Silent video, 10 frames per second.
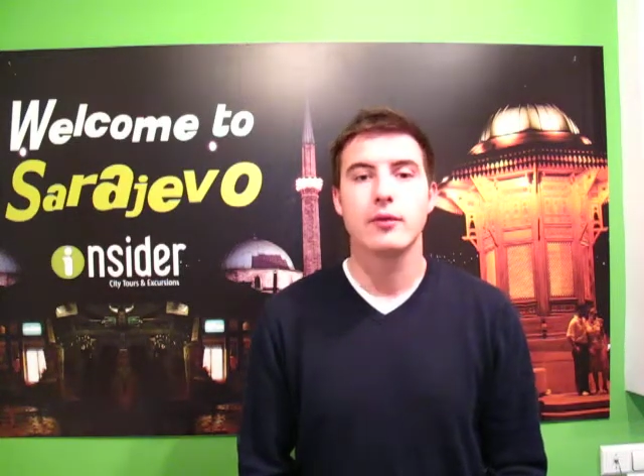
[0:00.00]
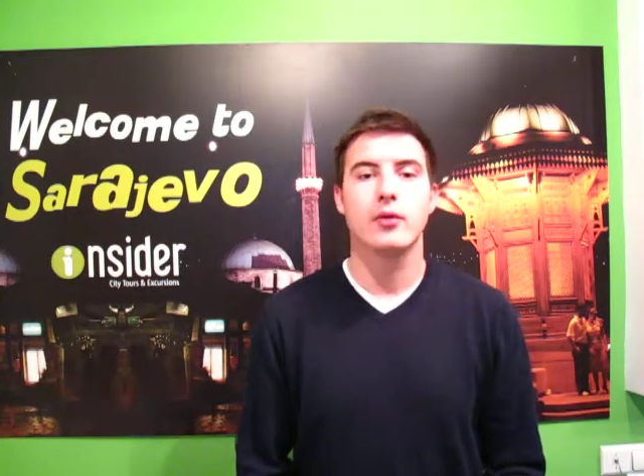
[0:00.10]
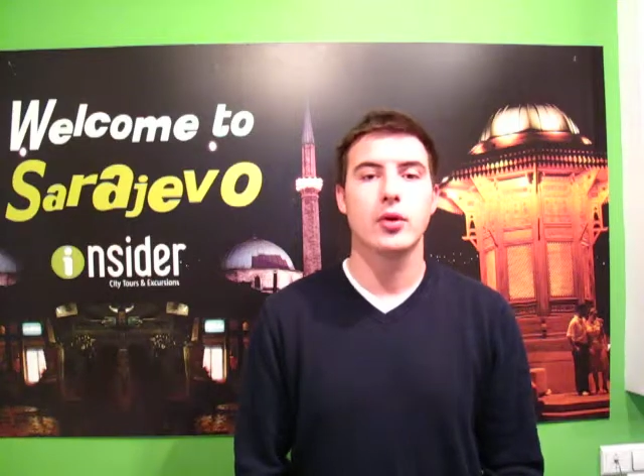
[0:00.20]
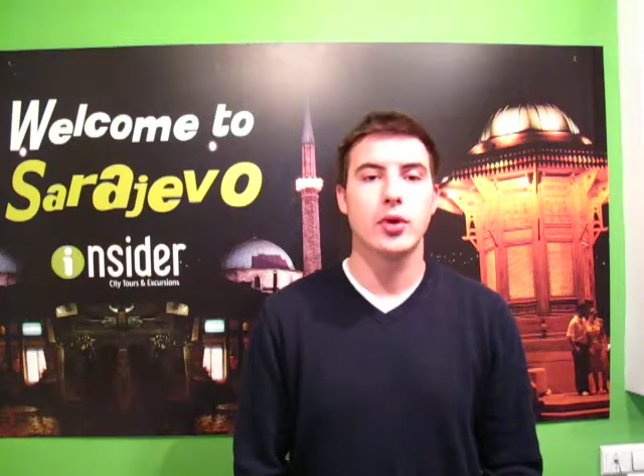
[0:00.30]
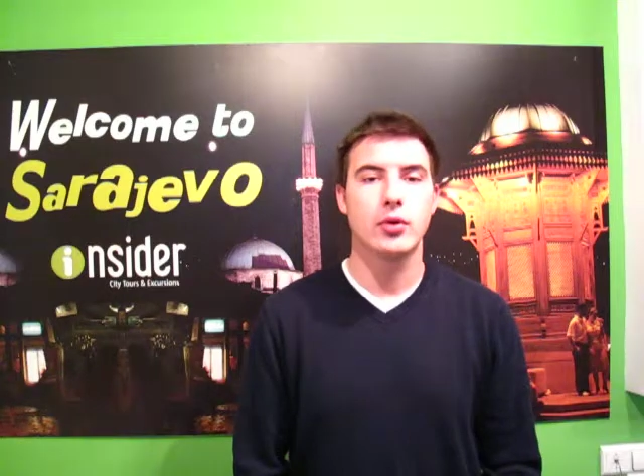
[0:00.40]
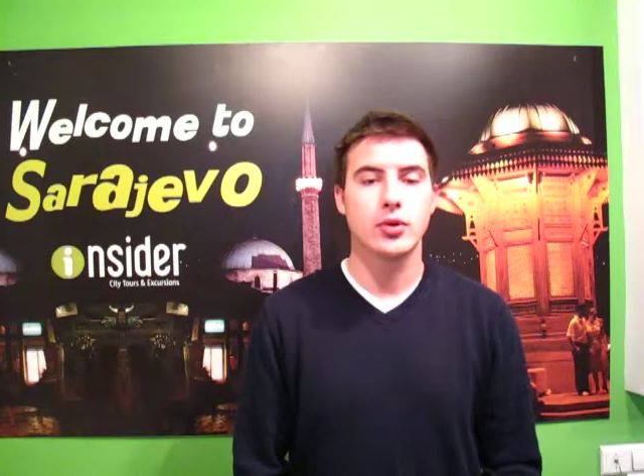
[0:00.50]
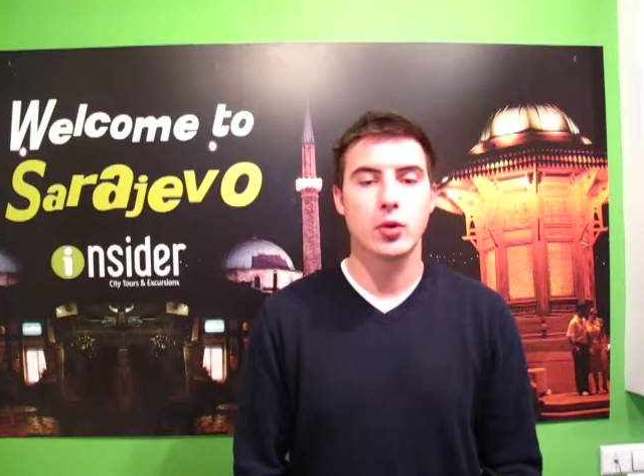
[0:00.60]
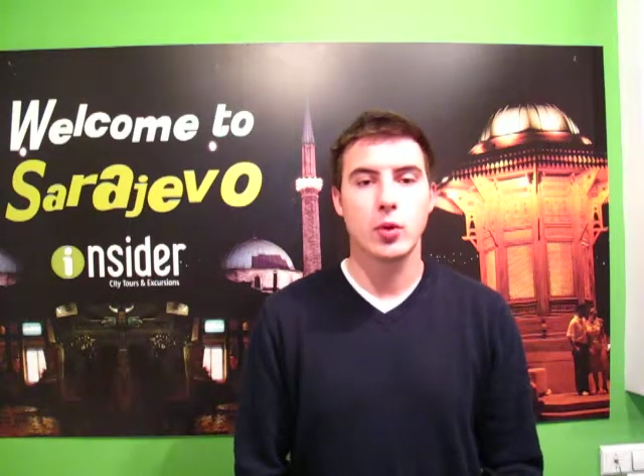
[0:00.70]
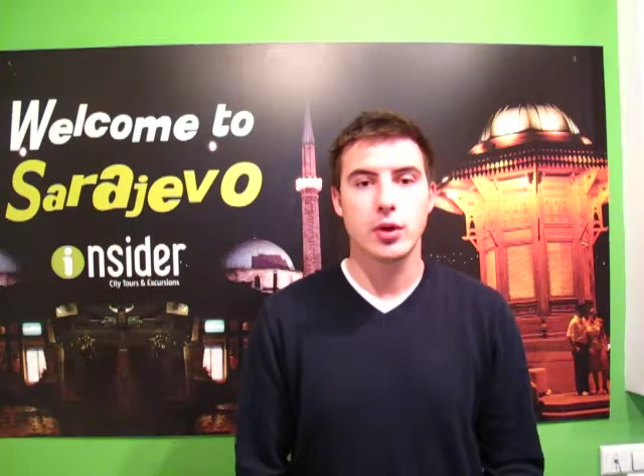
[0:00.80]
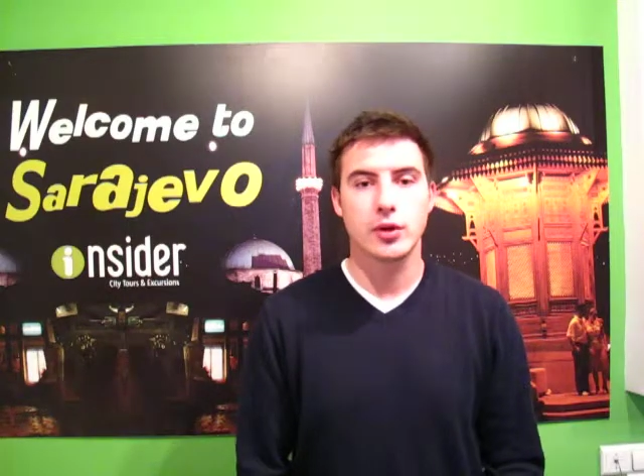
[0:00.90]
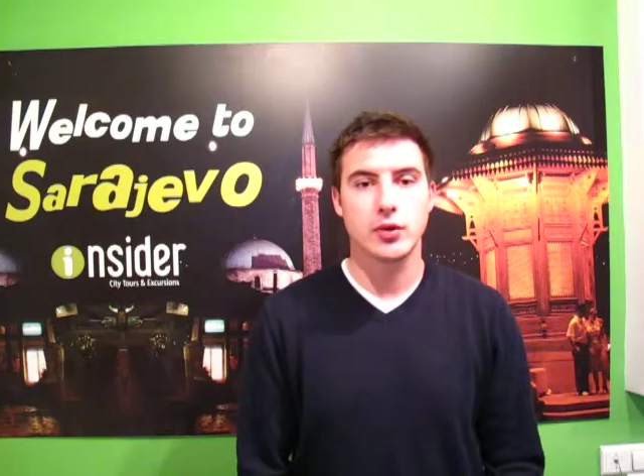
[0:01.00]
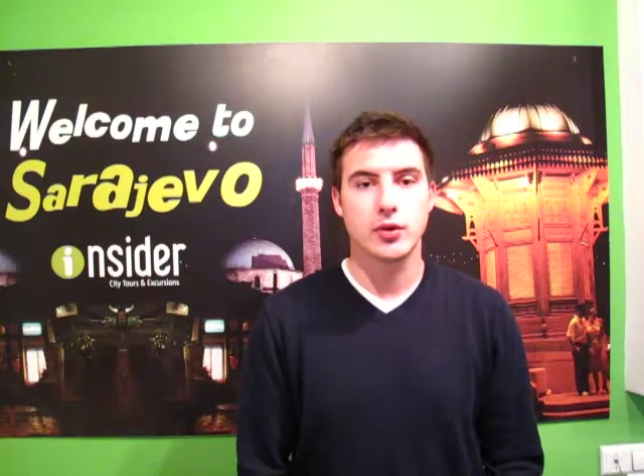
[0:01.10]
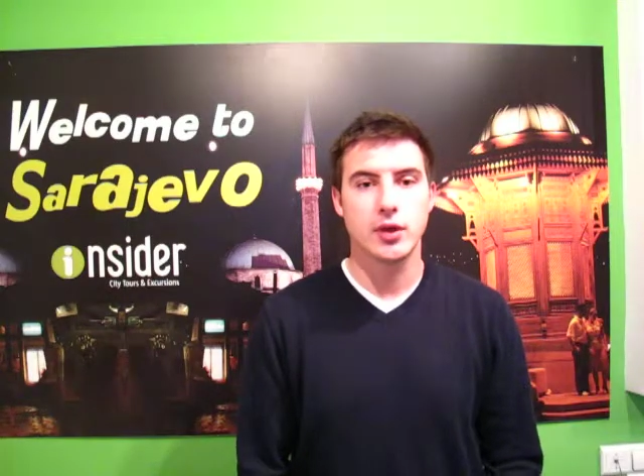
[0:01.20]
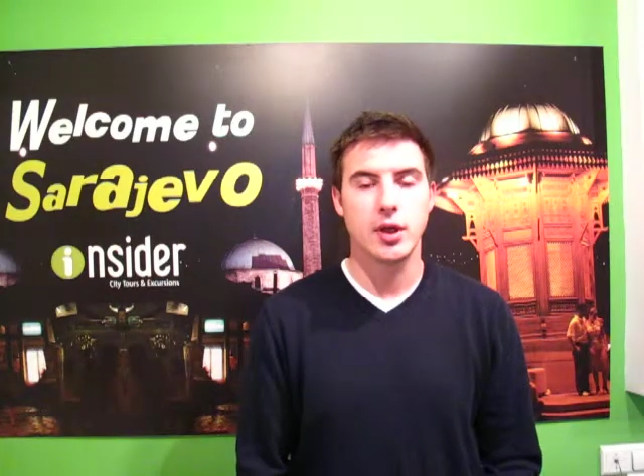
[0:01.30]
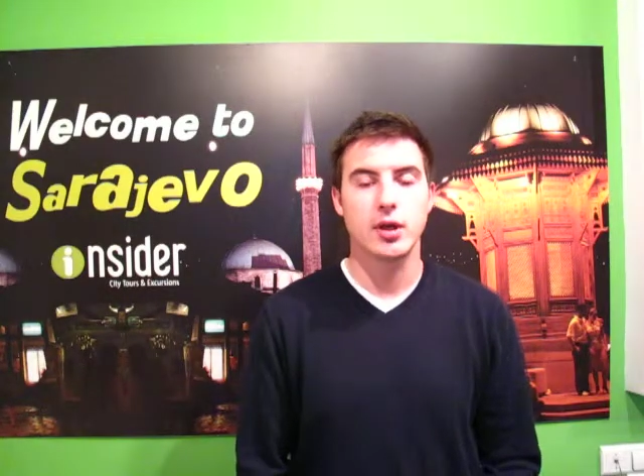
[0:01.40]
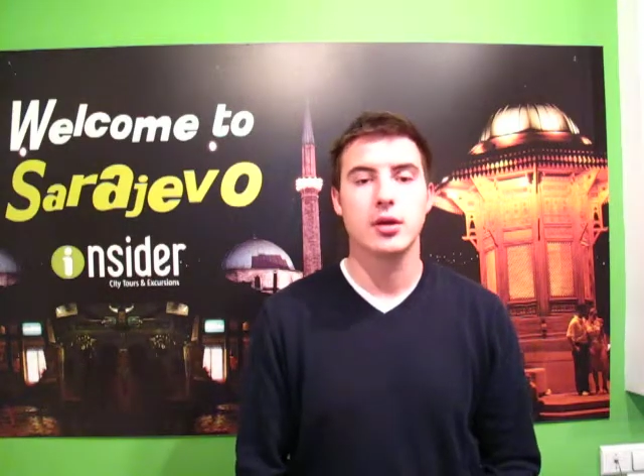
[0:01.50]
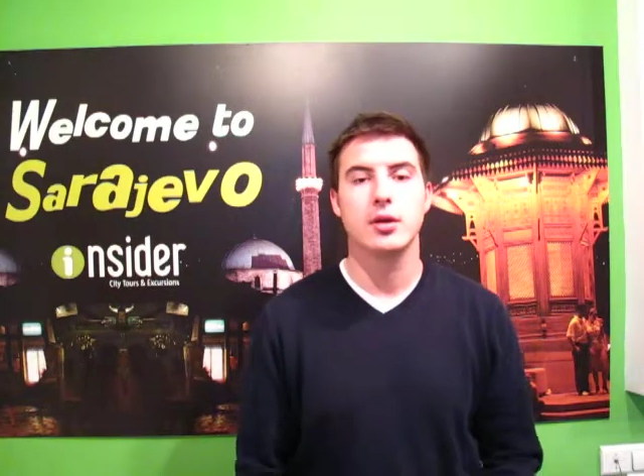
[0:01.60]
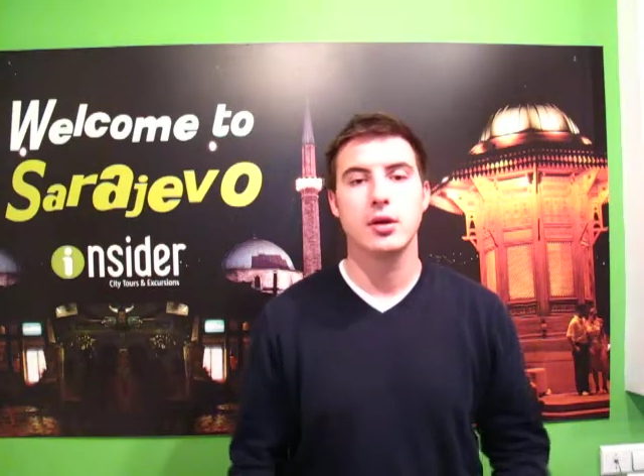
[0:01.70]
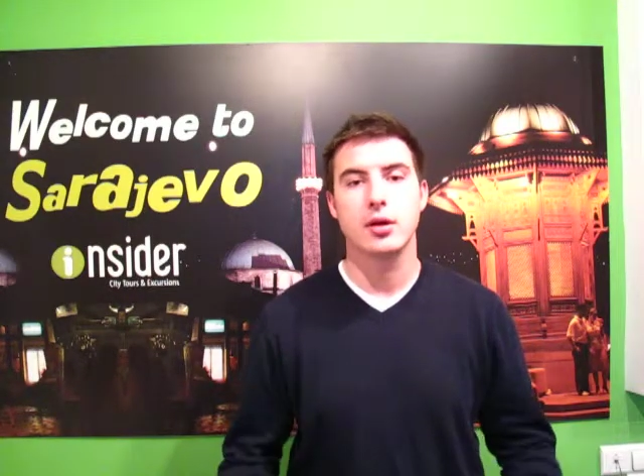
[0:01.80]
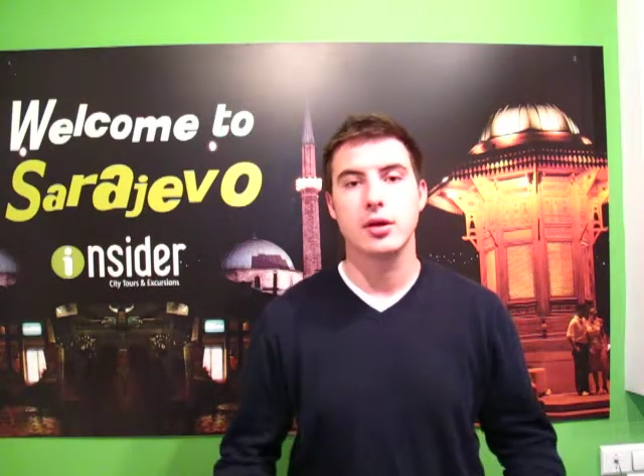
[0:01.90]
for those who want to see
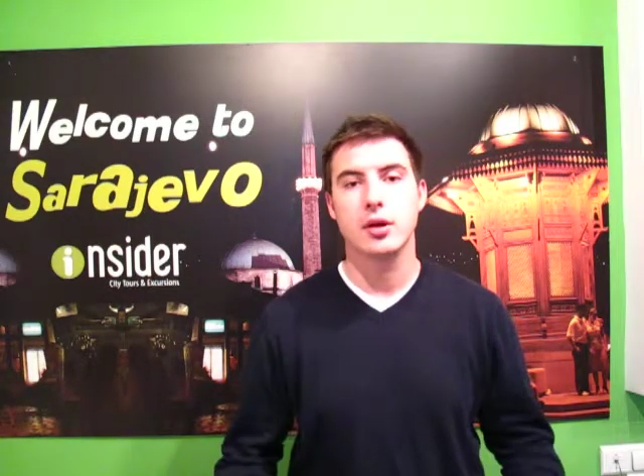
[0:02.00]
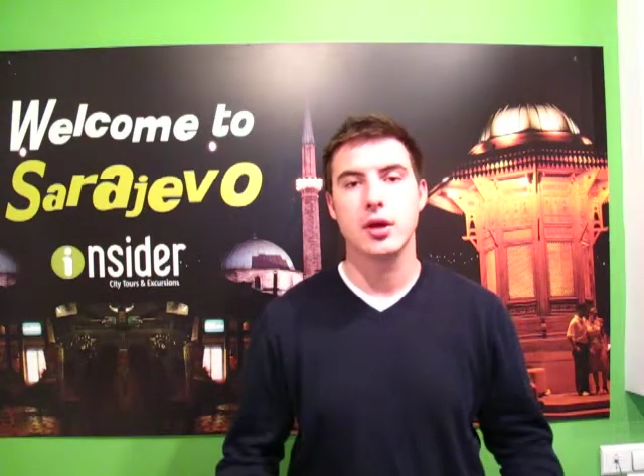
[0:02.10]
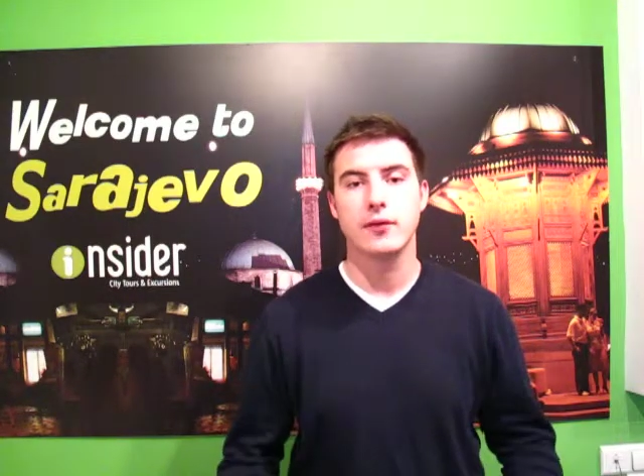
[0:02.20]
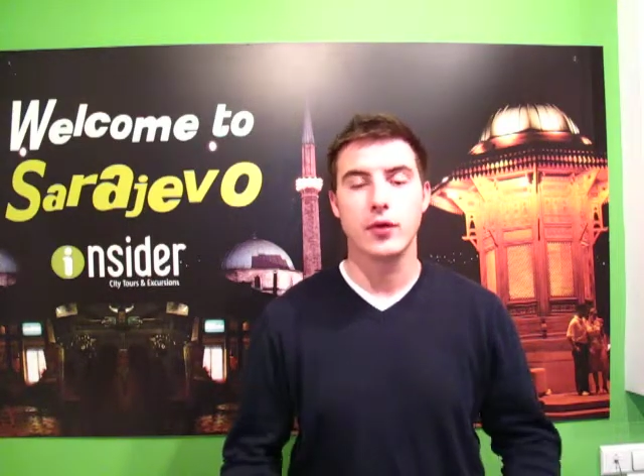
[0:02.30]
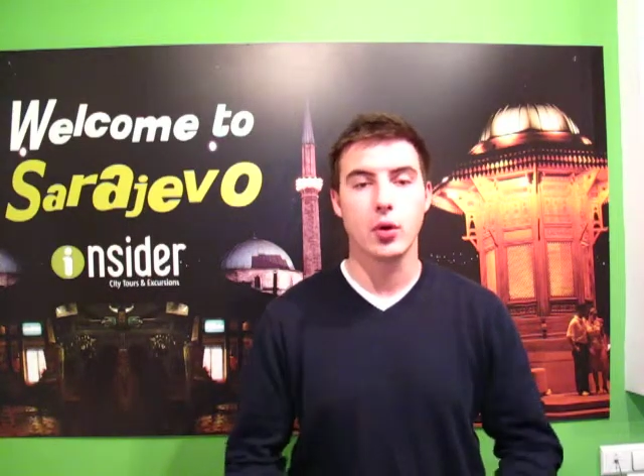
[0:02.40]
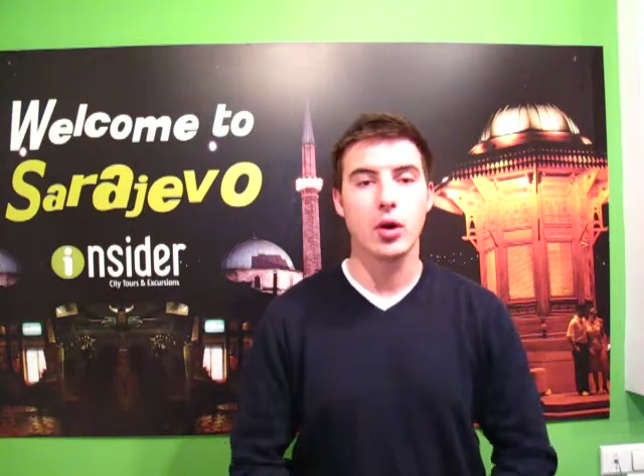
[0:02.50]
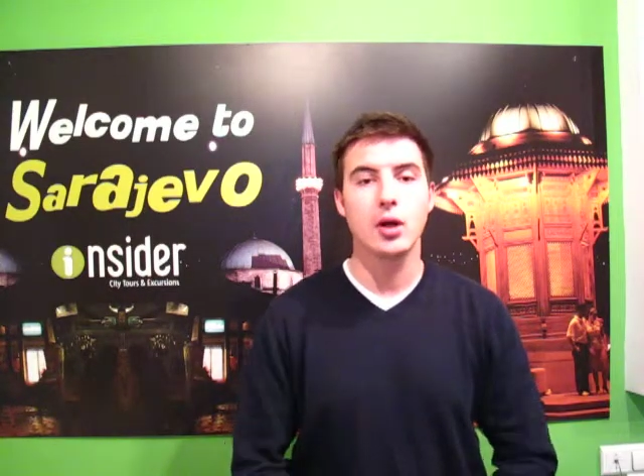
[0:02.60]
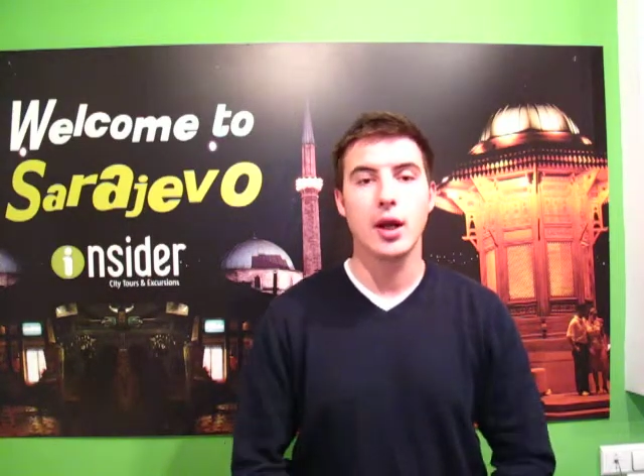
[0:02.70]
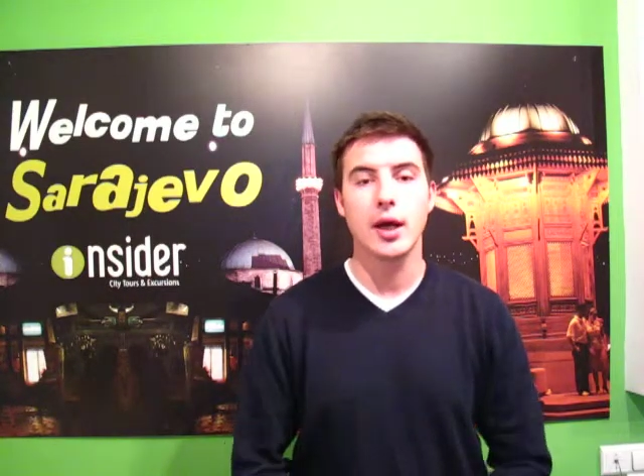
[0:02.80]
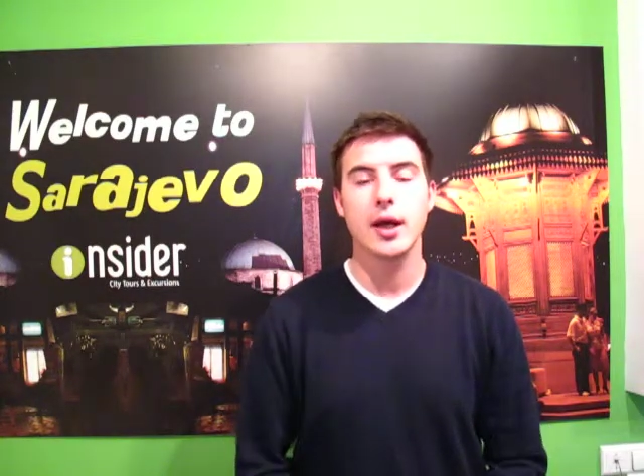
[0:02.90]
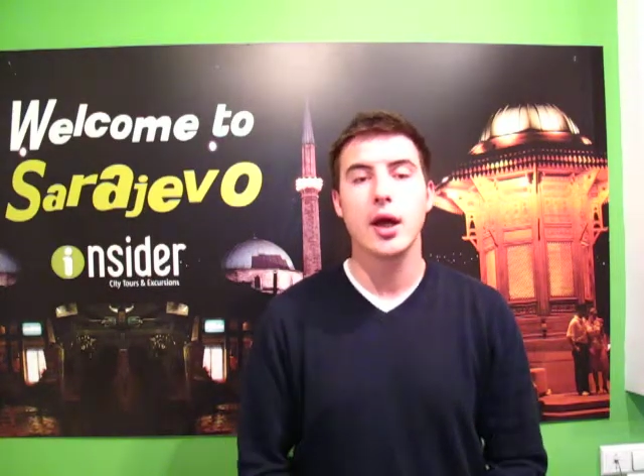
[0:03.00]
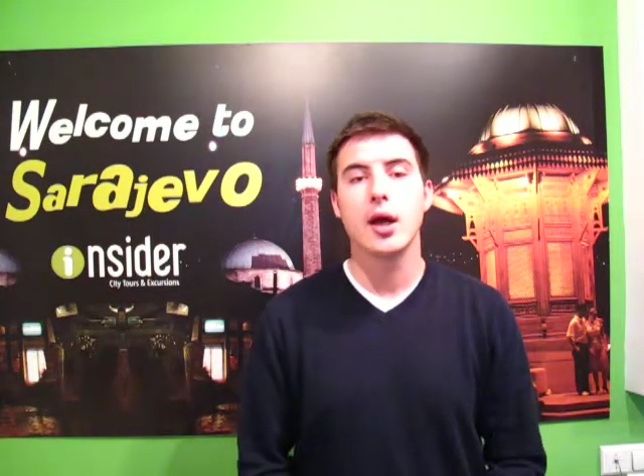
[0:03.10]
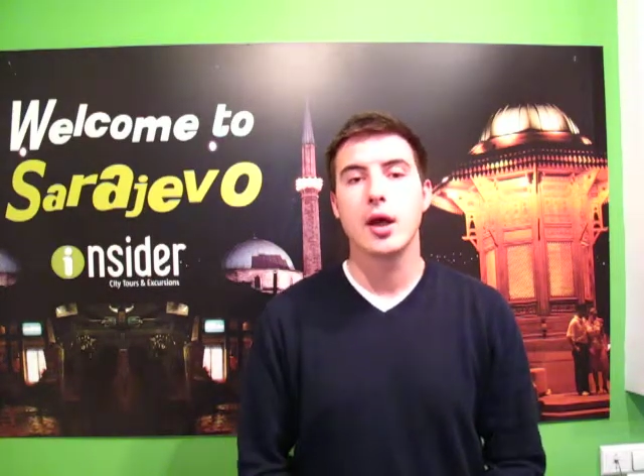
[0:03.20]
the info online,